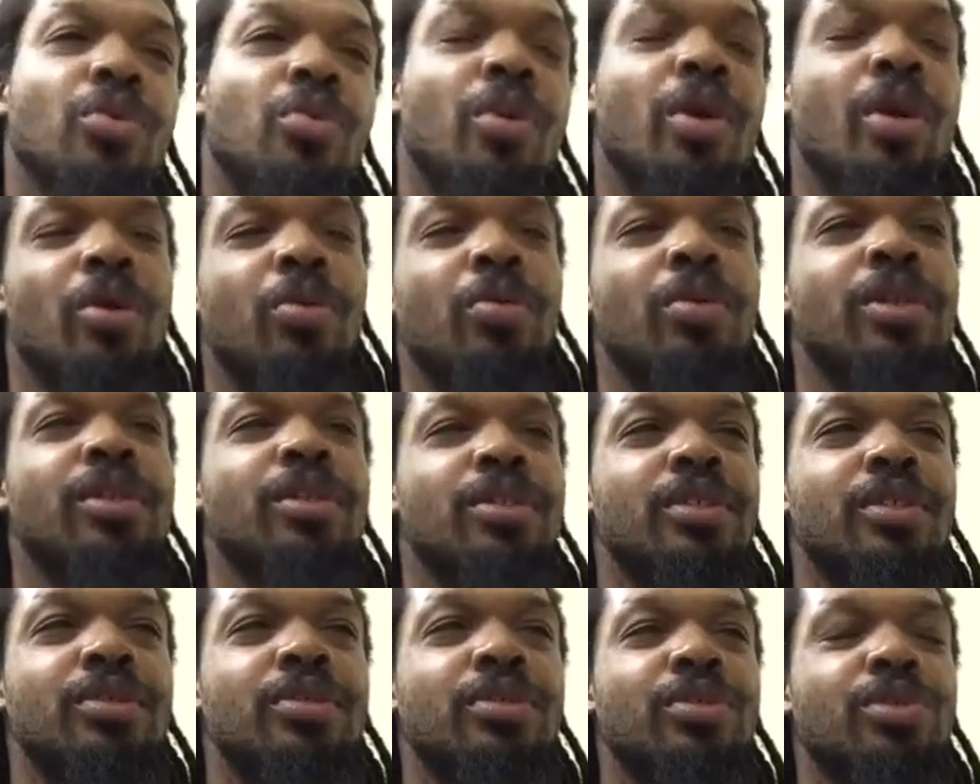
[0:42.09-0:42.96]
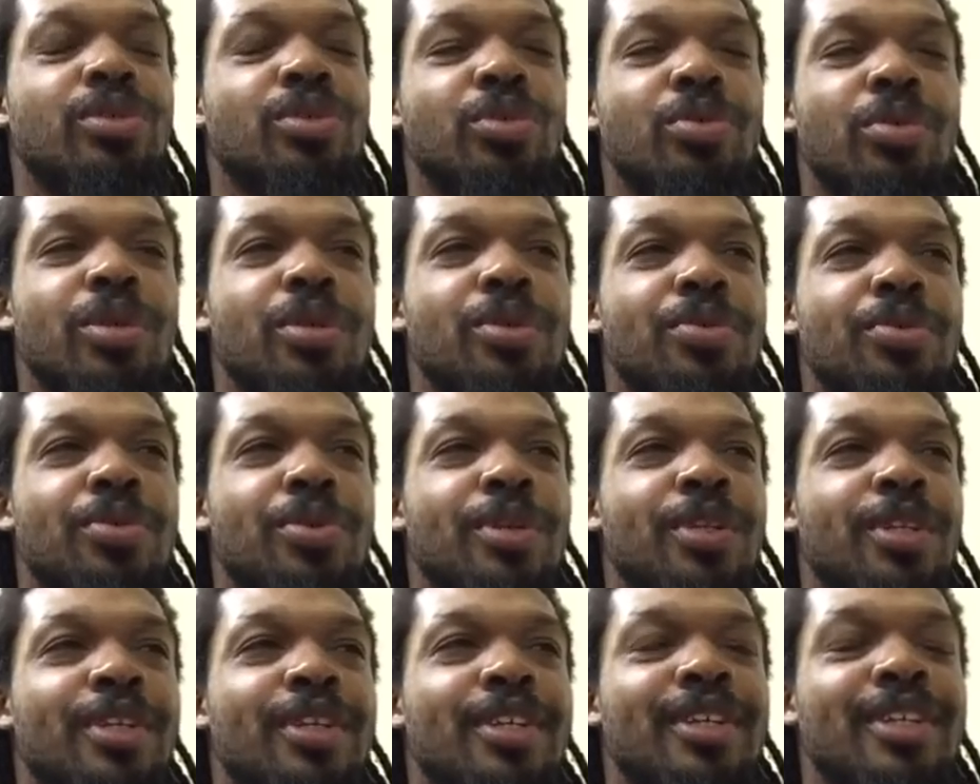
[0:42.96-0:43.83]
Well, one of the roots weren't
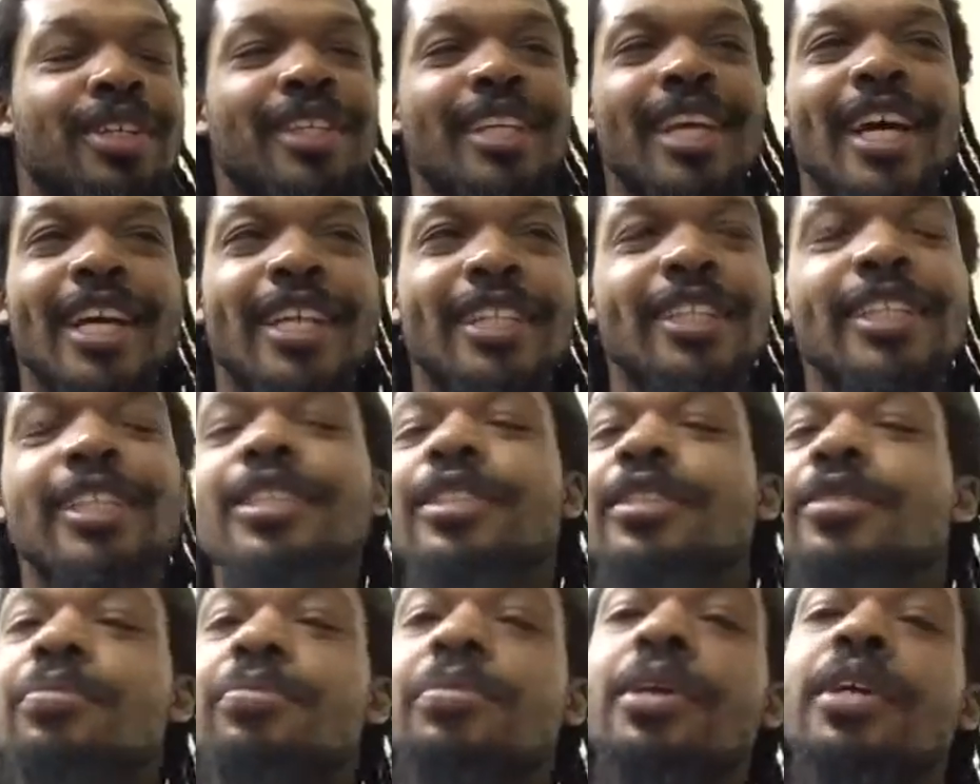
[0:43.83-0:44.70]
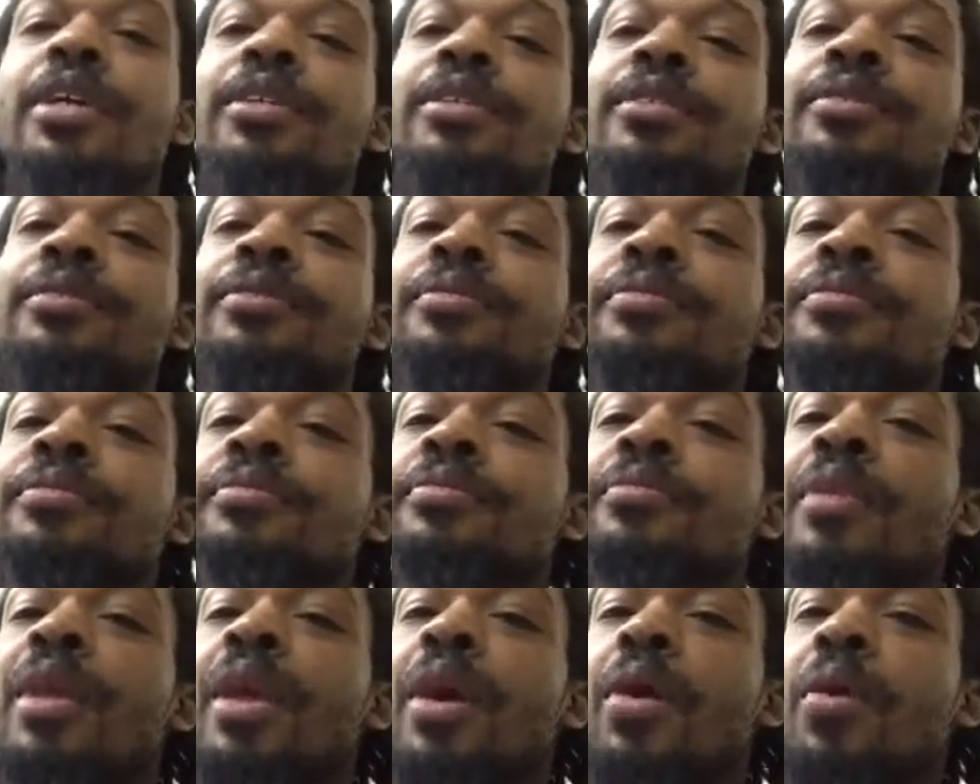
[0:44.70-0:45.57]
really that thin, but
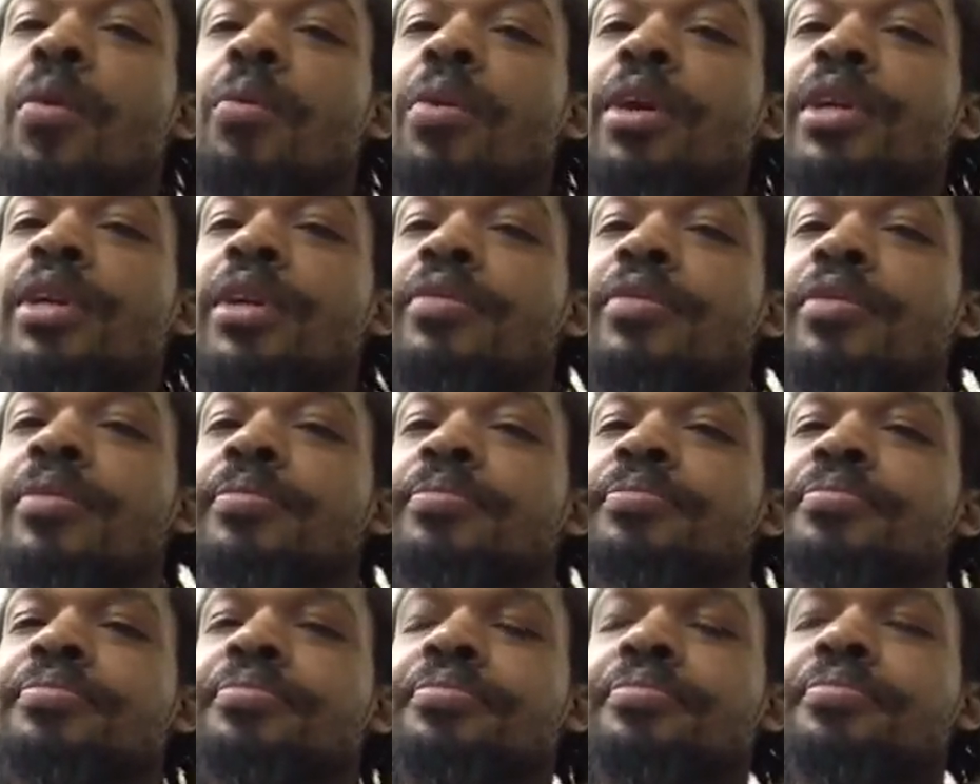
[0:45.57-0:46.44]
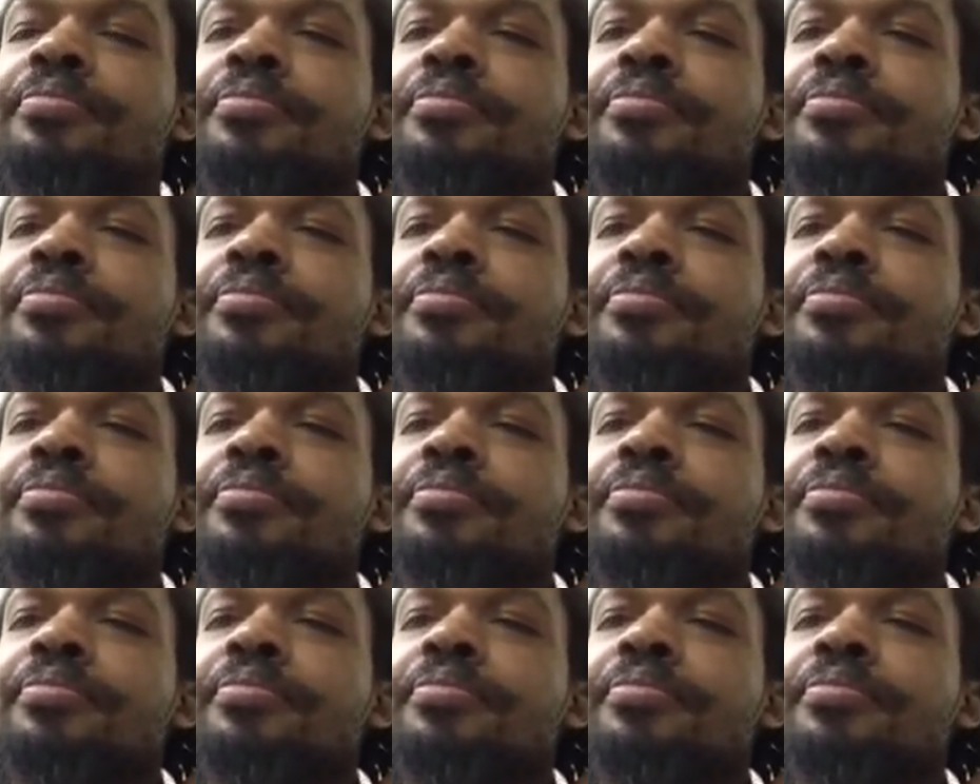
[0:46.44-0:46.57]
one of them